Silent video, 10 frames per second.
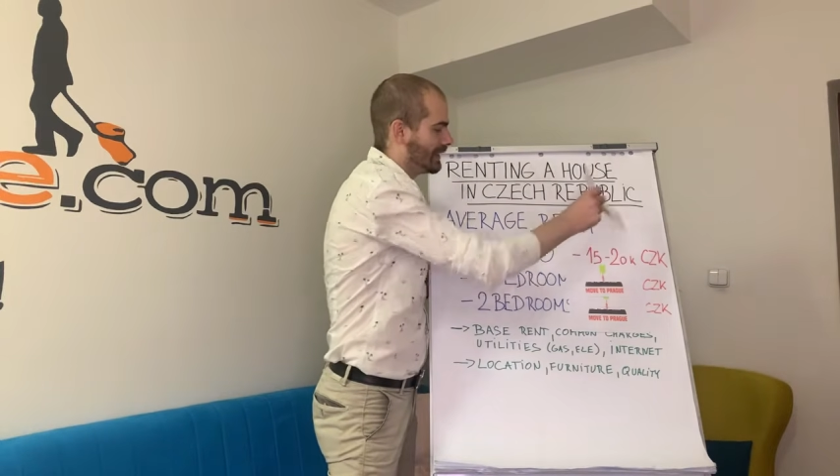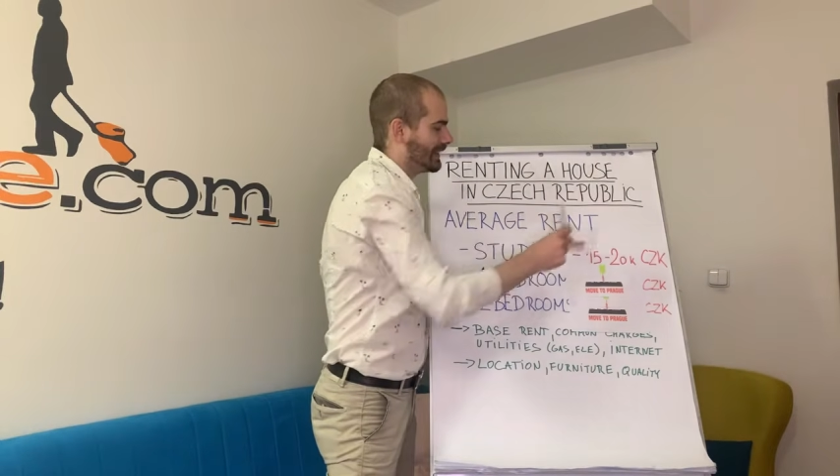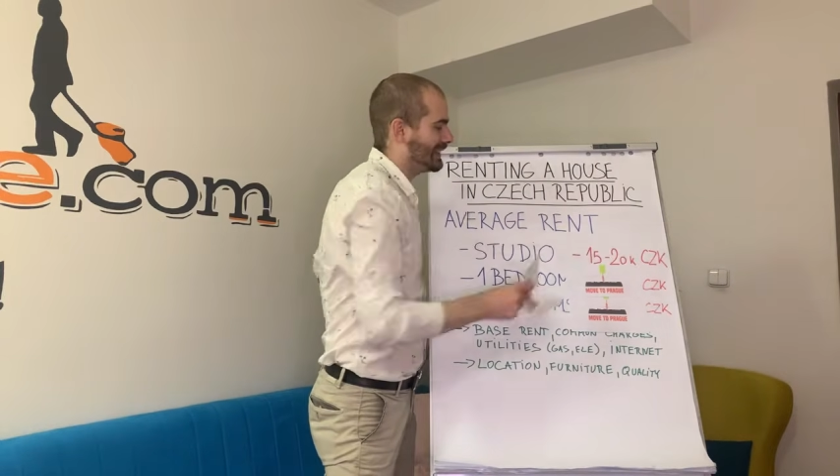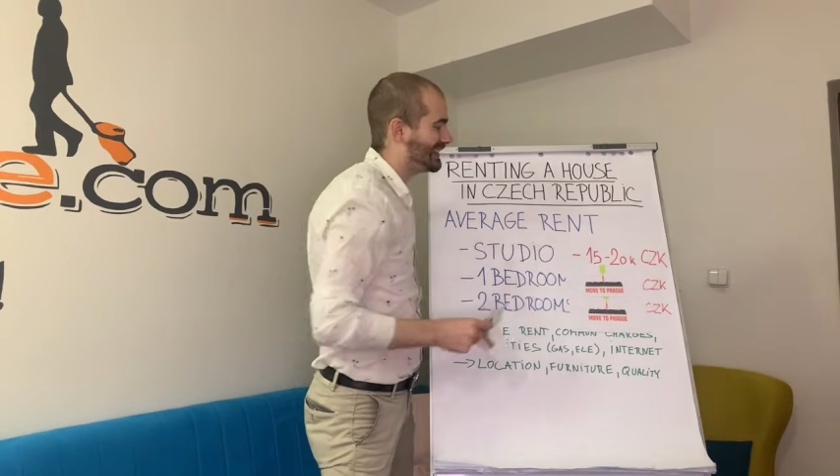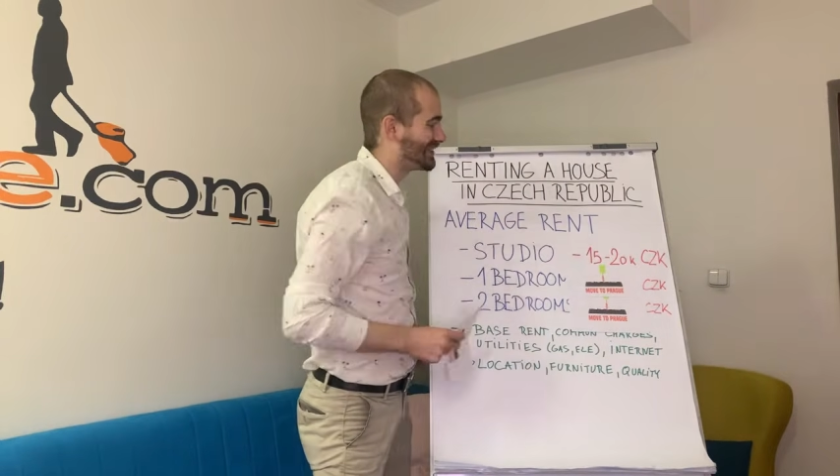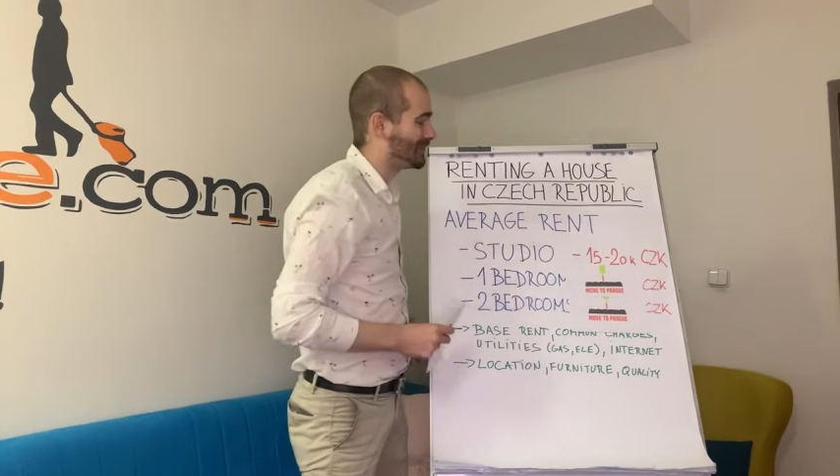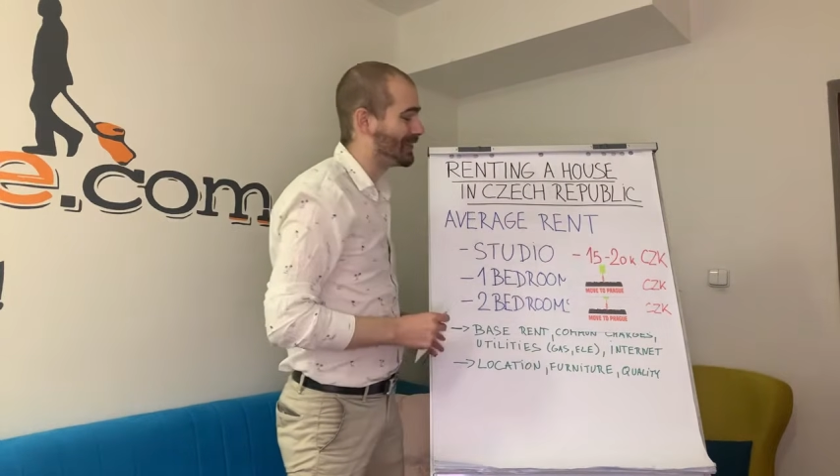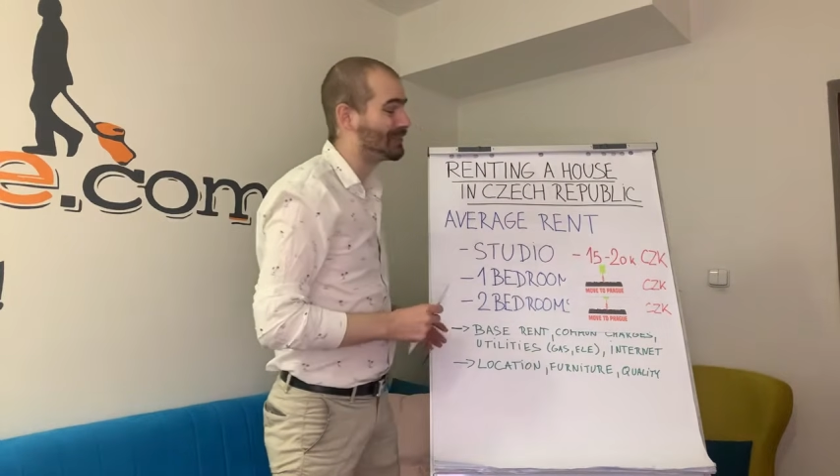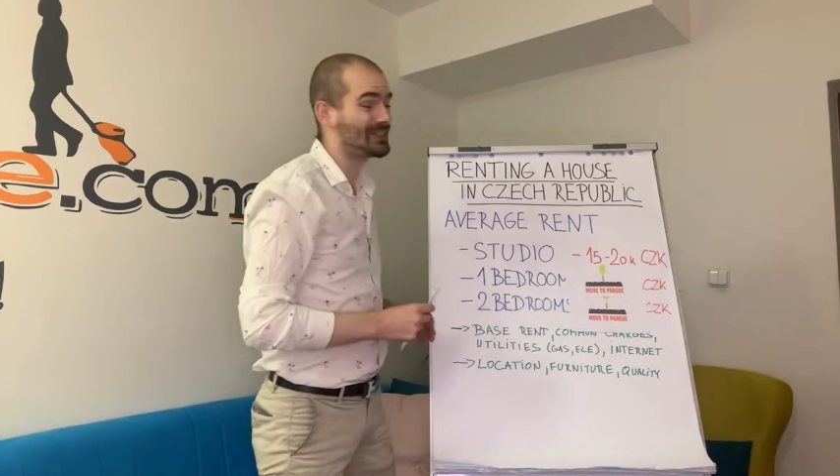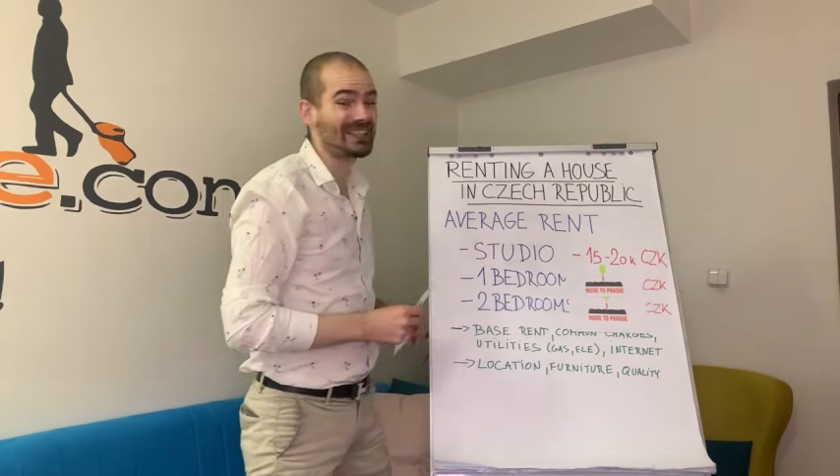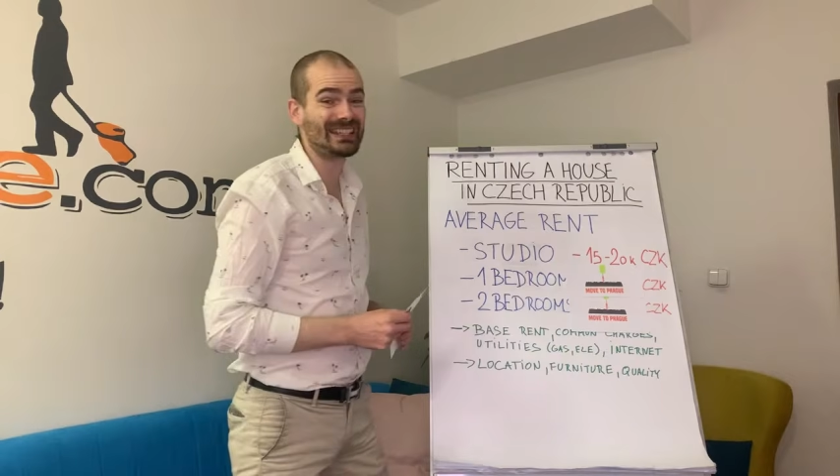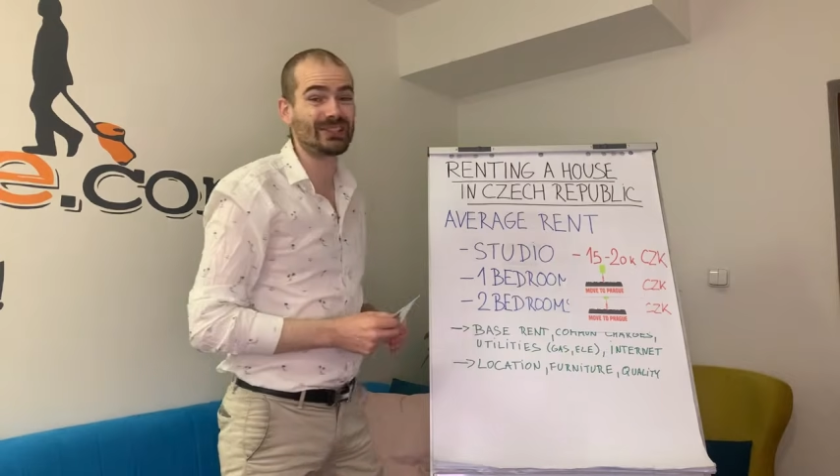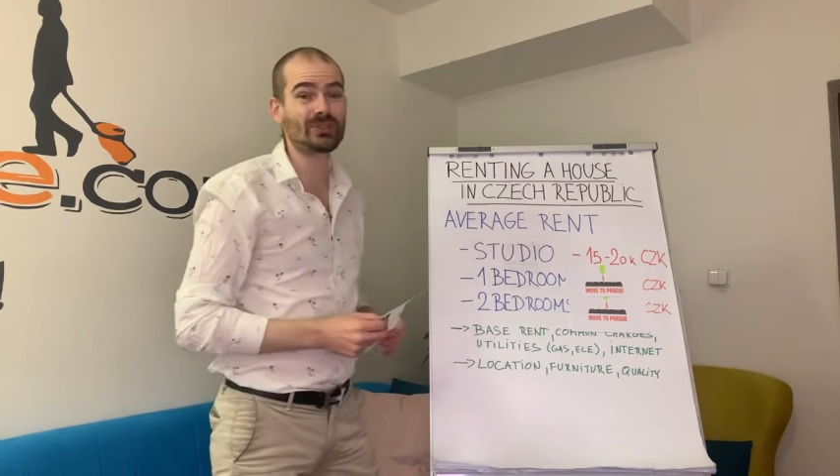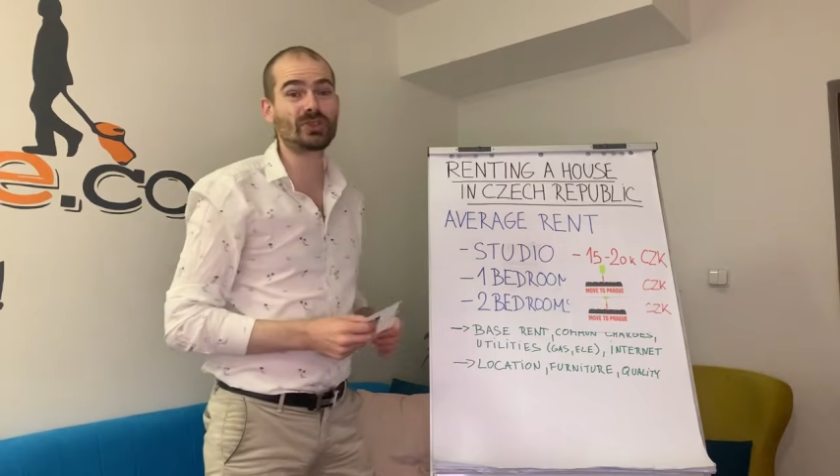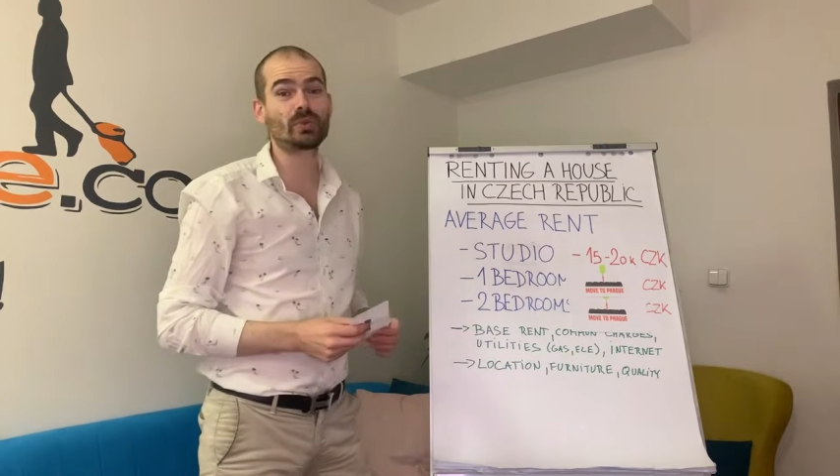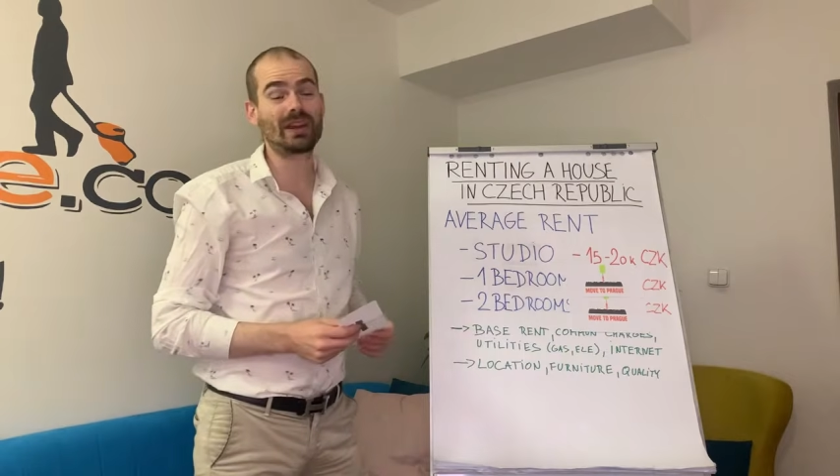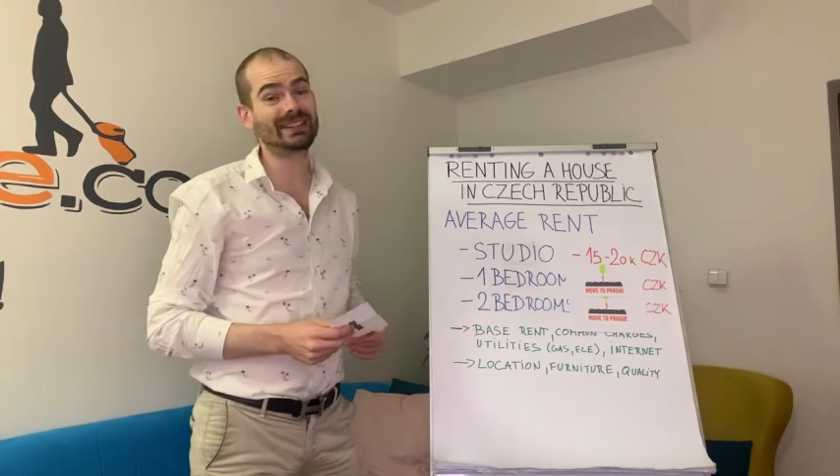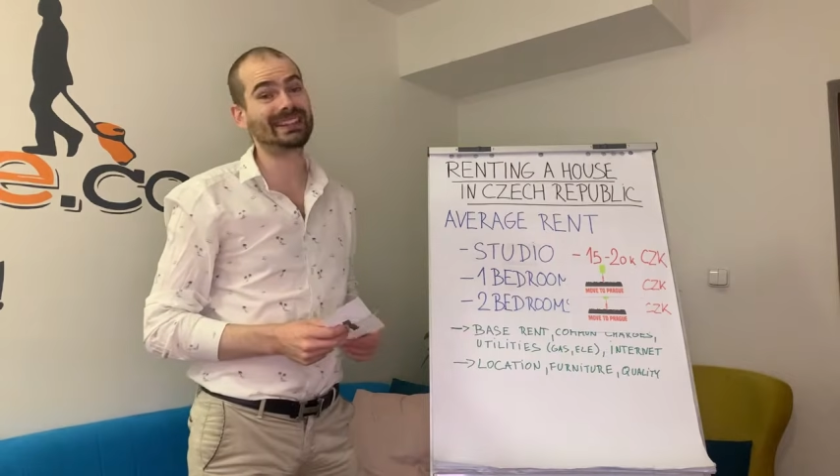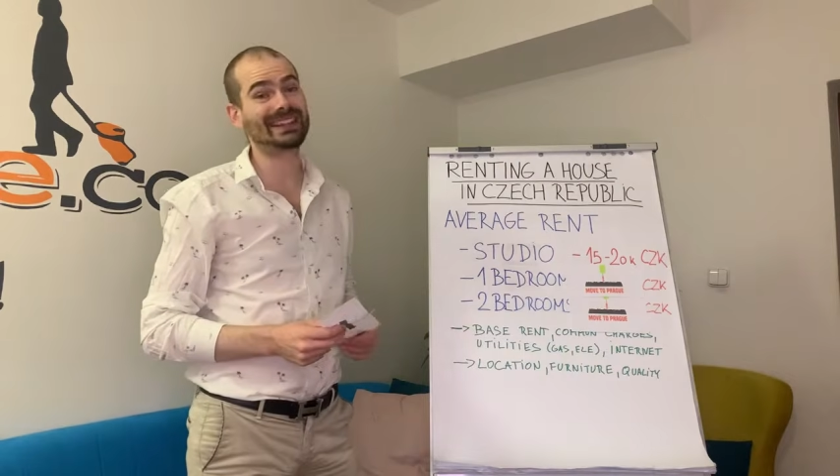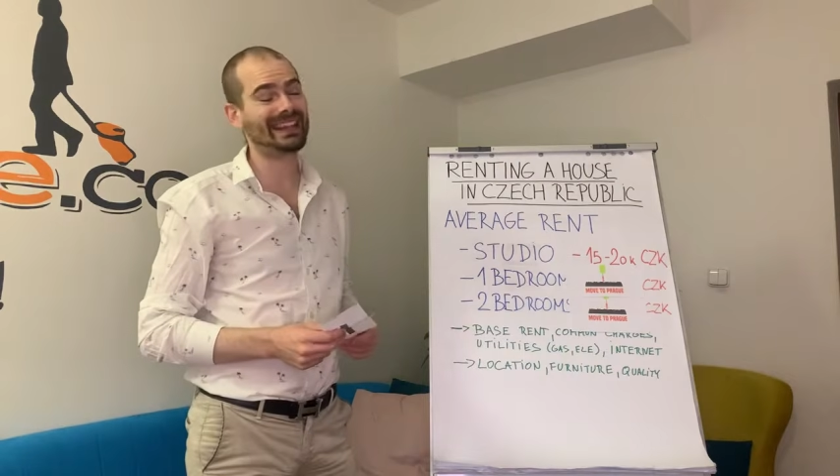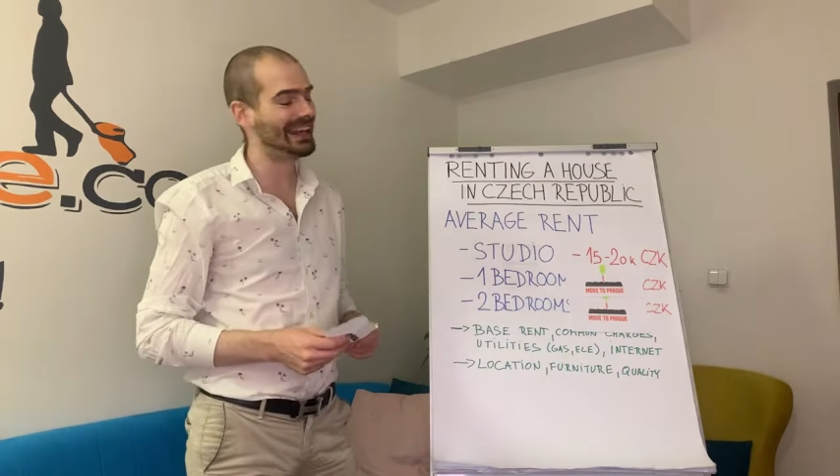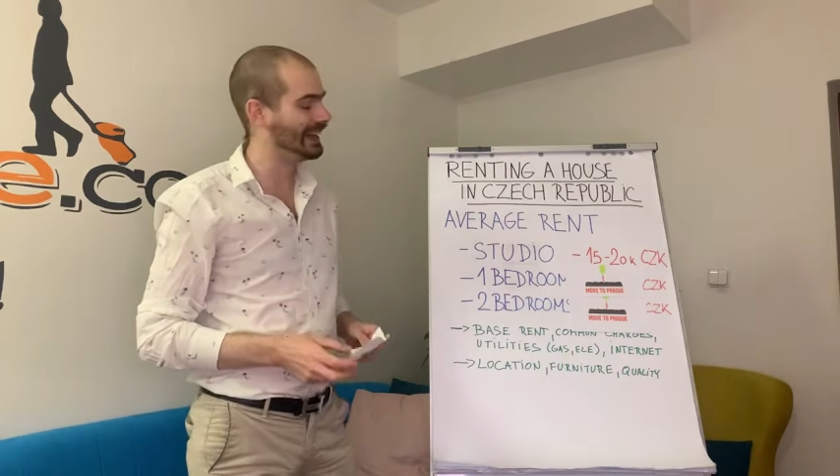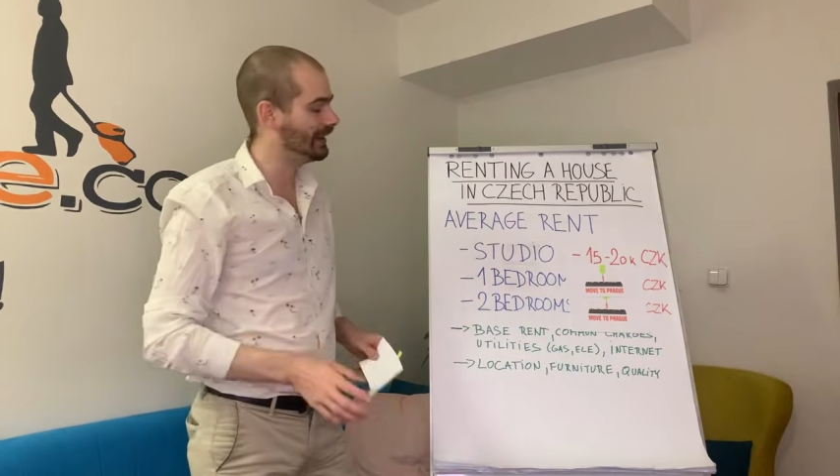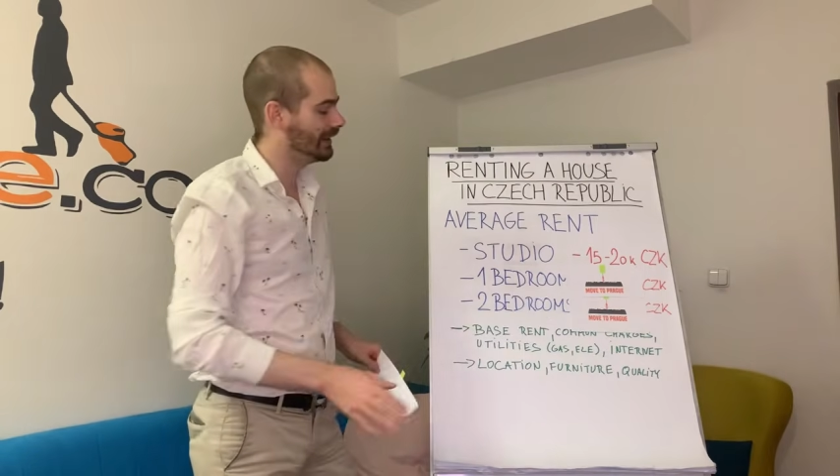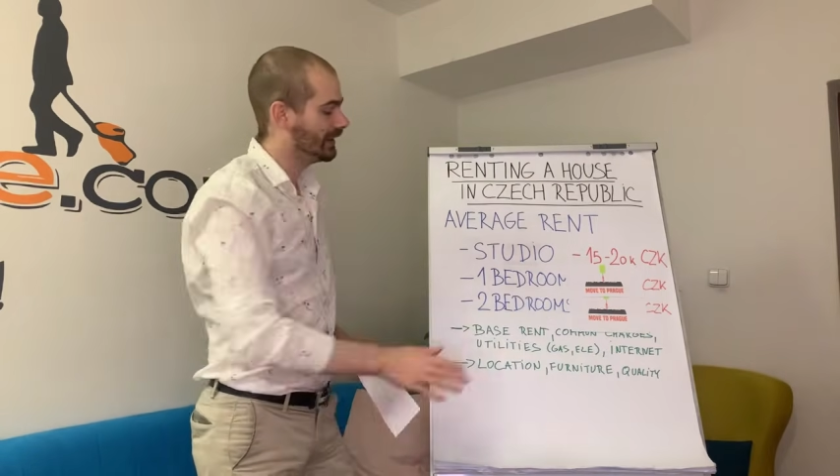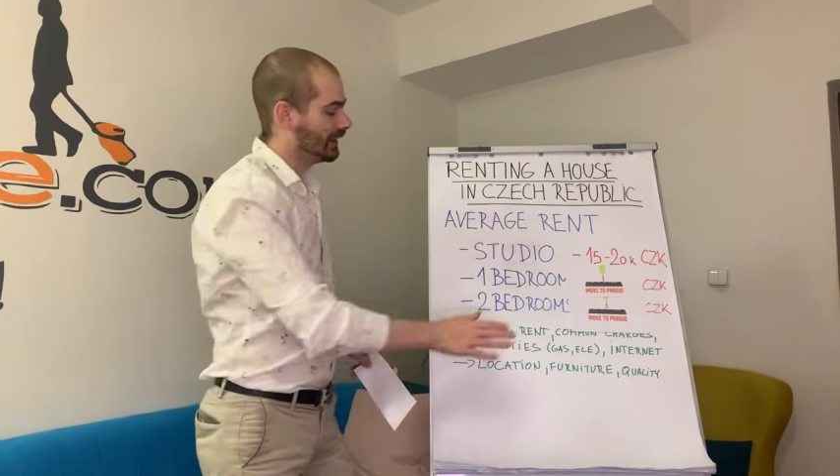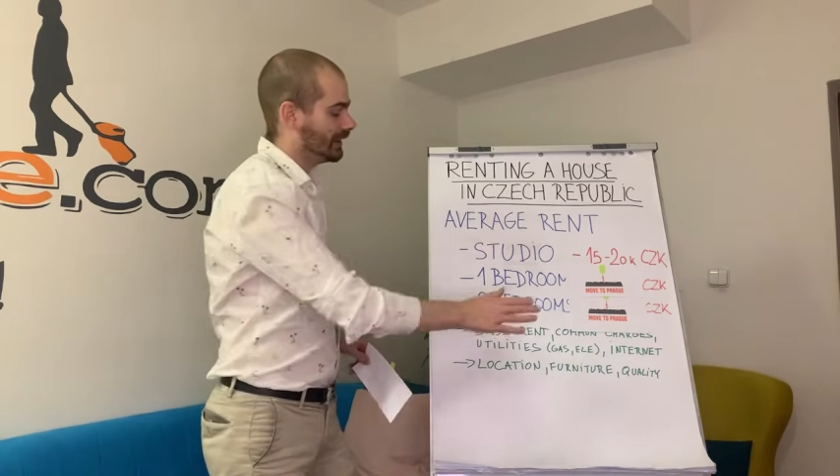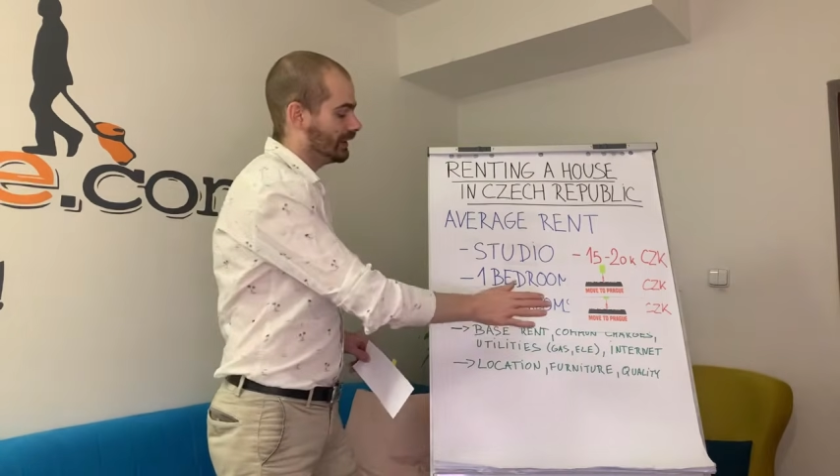is 15 to 20k